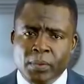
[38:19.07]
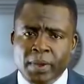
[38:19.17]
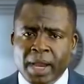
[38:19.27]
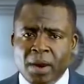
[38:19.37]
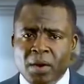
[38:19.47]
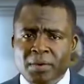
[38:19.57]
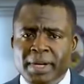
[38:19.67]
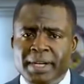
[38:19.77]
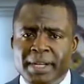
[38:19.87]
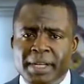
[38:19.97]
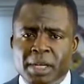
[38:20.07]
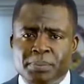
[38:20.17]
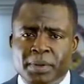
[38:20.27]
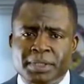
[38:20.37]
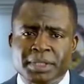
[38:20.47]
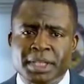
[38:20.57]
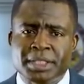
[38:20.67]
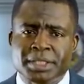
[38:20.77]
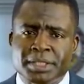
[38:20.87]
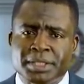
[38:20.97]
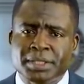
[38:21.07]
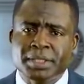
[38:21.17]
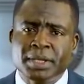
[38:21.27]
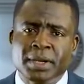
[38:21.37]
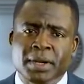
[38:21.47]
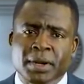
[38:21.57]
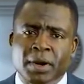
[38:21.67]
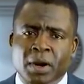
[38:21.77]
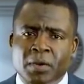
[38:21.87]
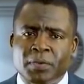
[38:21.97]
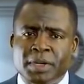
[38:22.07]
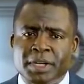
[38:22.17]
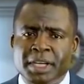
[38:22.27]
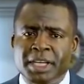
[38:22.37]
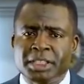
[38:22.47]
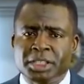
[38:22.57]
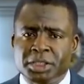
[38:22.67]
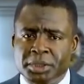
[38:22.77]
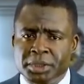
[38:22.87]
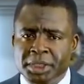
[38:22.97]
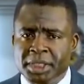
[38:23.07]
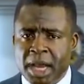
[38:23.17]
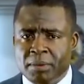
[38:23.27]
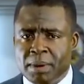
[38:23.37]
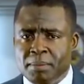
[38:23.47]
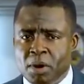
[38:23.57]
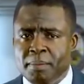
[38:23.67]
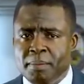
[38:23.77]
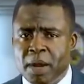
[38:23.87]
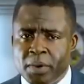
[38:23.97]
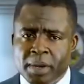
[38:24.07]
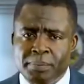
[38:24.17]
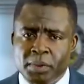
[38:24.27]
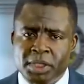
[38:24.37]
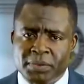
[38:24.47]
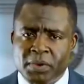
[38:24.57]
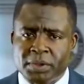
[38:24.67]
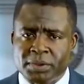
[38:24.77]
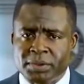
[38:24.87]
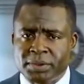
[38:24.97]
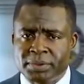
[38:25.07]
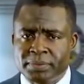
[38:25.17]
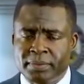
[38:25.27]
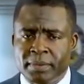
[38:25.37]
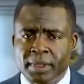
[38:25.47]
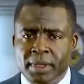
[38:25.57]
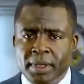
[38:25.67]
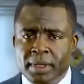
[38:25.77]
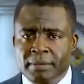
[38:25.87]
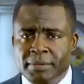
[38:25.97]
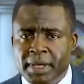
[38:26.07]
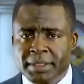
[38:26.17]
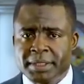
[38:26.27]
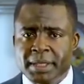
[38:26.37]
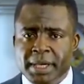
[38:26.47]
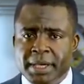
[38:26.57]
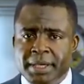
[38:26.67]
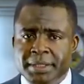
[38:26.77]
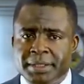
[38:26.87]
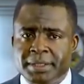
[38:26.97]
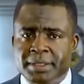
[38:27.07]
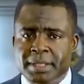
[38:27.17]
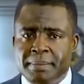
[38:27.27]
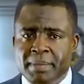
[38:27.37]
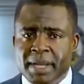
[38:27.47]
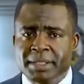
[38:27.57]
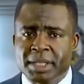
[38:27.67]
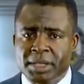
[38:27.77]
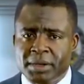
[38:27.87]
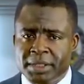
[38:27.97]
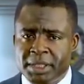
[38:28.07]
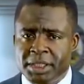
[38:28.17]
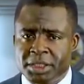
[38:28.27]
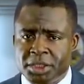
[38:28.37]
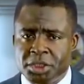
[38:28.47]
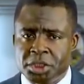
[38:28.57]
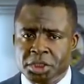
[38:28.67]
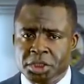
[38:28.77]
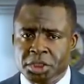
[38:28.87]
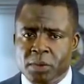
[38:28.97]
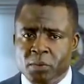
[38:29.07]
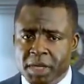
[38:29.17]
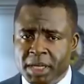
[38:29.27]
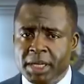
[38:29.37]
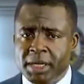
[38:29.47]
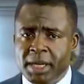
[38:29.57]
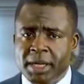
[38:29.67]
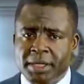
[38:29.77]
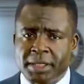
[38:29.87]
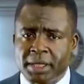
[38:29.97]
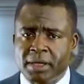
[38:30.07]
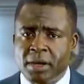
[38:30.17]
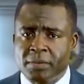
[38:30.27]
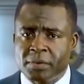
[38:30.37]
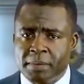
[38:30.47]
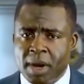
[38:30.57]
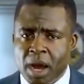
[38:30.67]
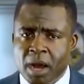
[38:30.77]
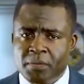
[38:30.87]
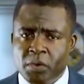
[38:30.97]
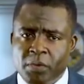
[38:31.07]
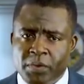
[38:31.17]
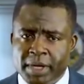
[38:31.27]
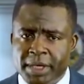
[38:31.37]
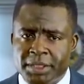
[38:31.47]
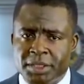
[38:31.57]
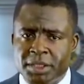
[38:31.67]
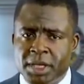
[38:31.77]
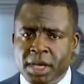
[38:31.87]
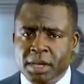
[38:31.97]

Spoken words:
we are already in the process of reinstituting our mobile wing police force. This is the main security institution that we inherited from our forefathers